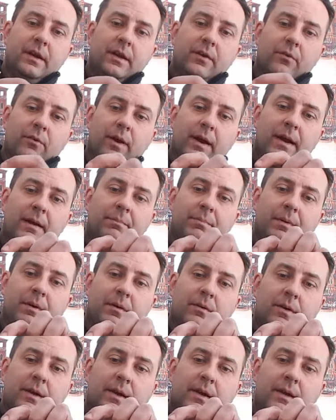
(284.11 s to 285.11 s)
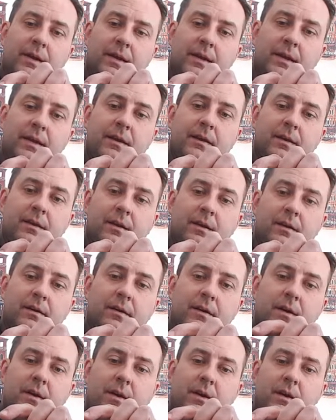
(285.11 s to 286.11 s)
wrap it around here,
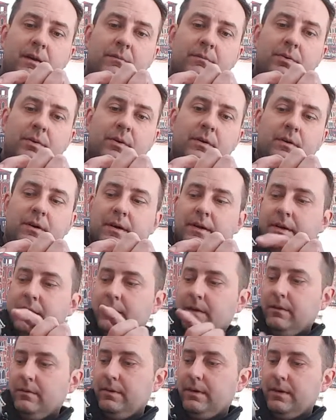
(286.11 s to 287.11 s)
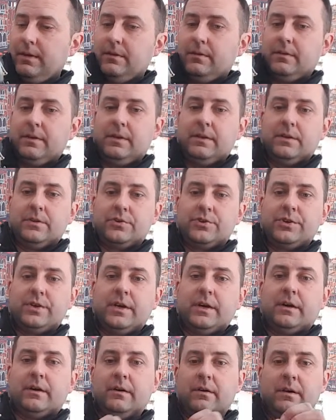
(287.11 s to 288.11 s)
and put it on here rather than the
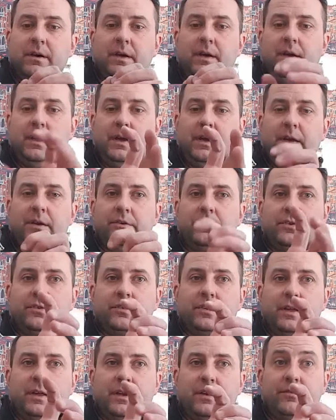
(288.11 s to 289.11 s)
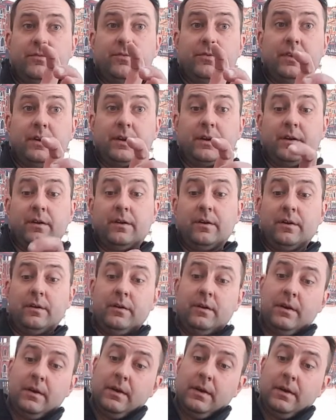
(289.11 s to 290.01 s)
shell, and just let it flicker